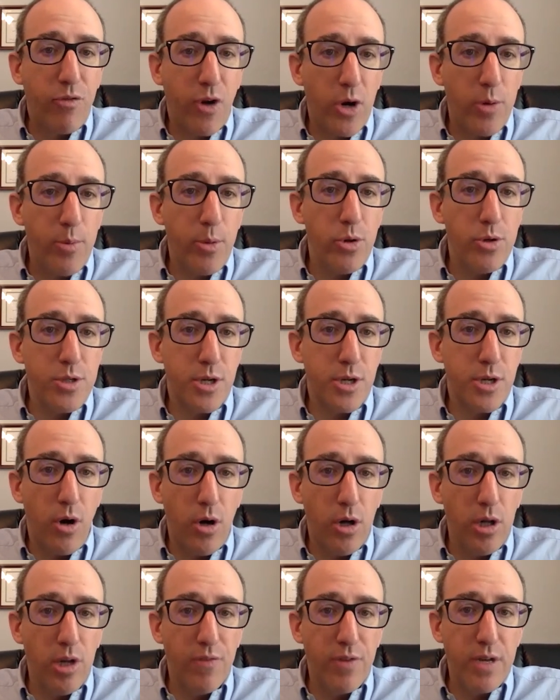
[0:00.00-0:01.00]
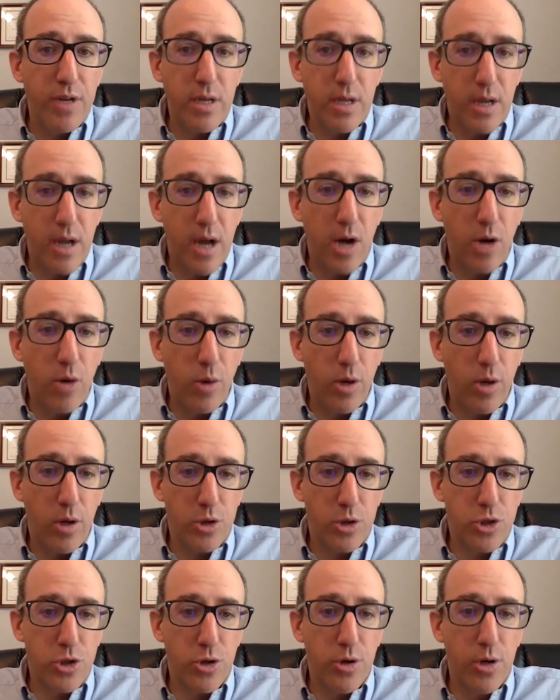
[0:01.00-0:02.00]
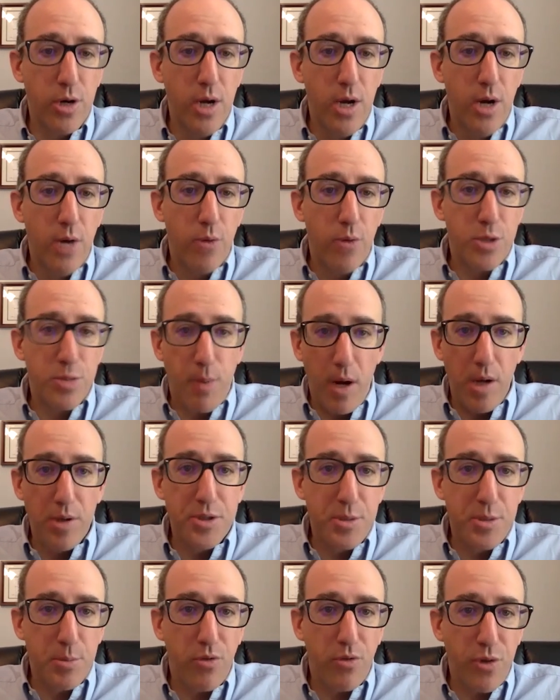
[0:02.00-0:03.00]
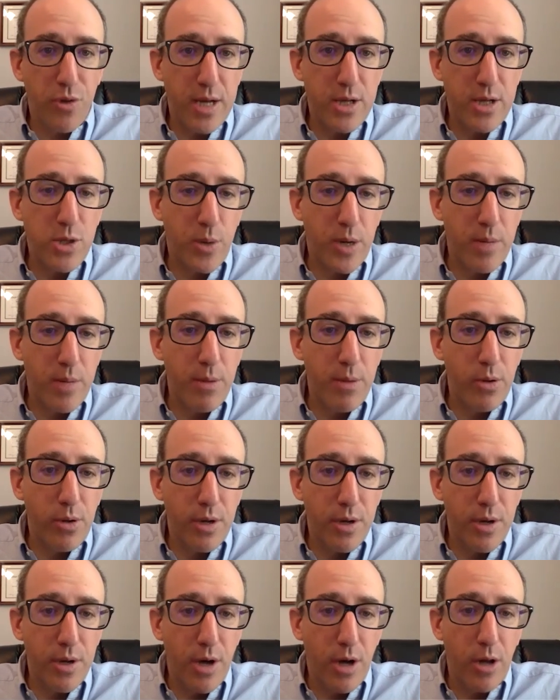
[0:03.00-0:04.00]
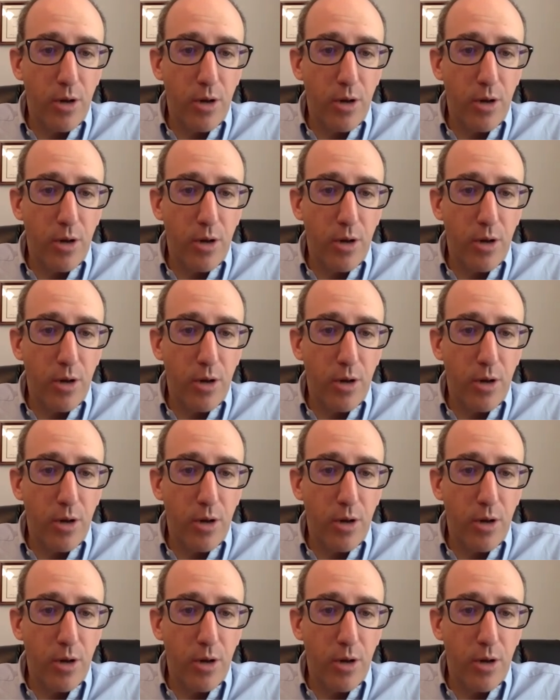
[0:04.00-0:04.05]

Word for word: farmers in all of Indian aquaculture responsible for that $20 billion.